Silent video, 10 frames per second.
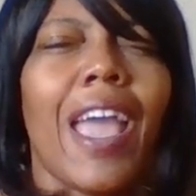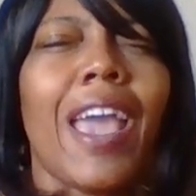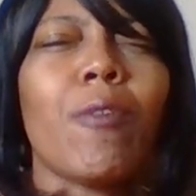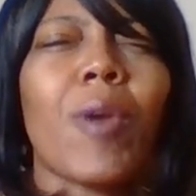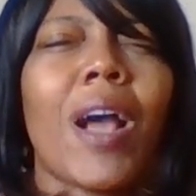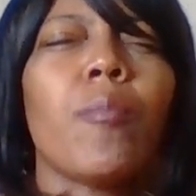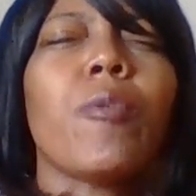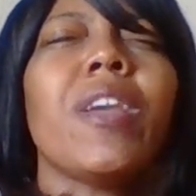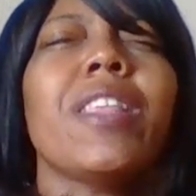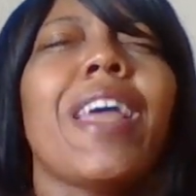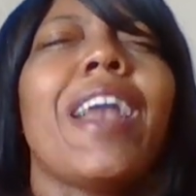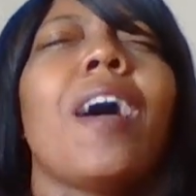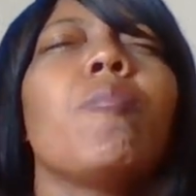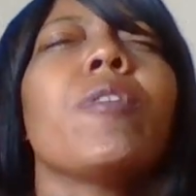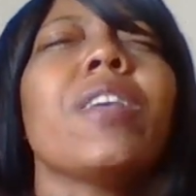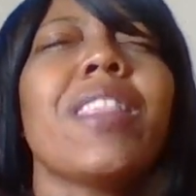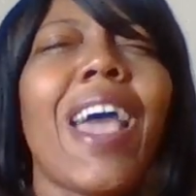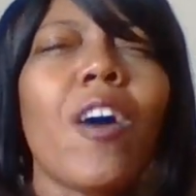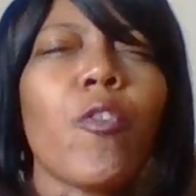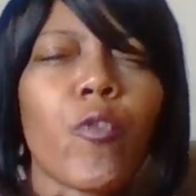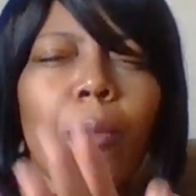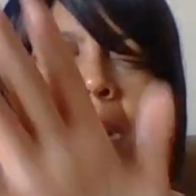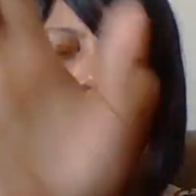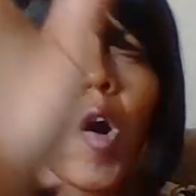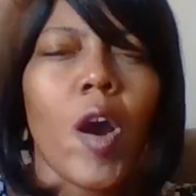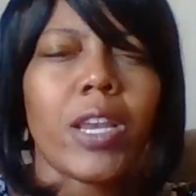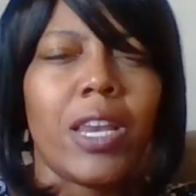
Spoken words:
And when I breathe out from my heart,